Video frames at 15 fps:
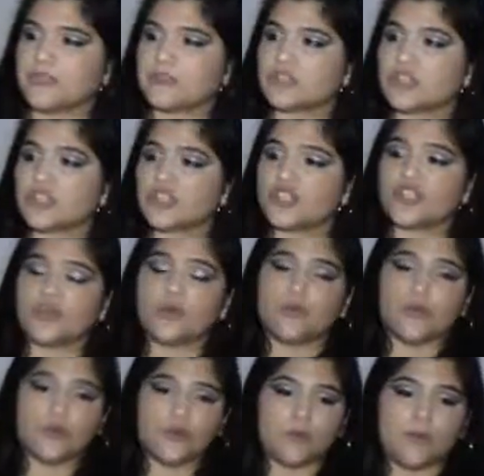Don't know
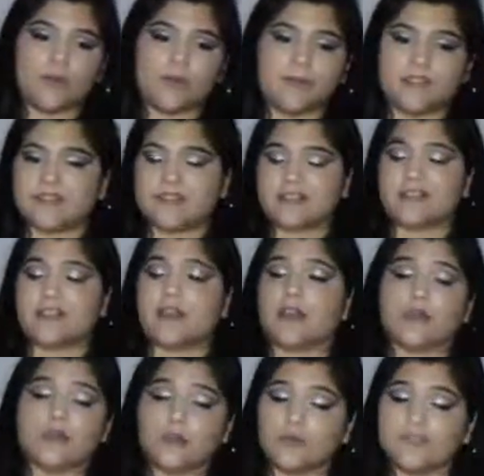why, because it's not a
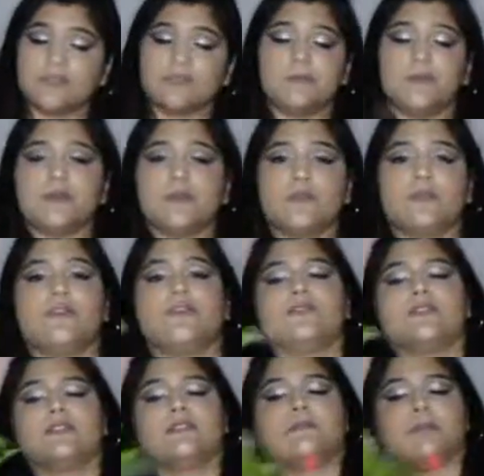golden pothos,
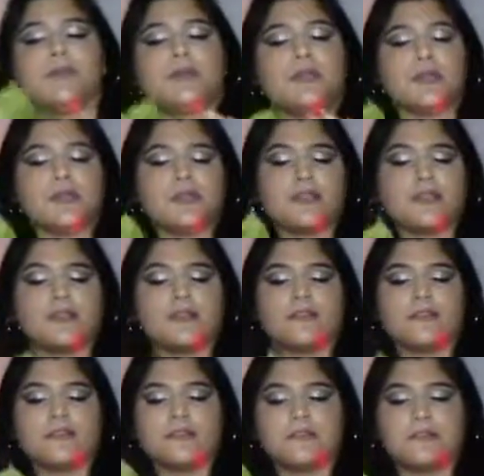but
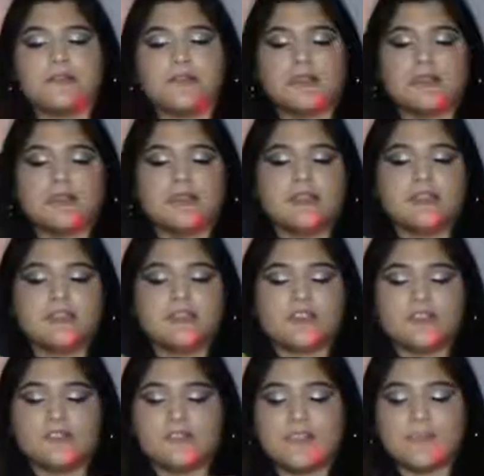just
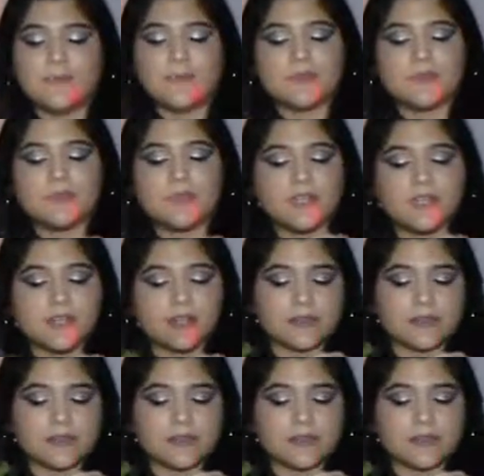seems fitting.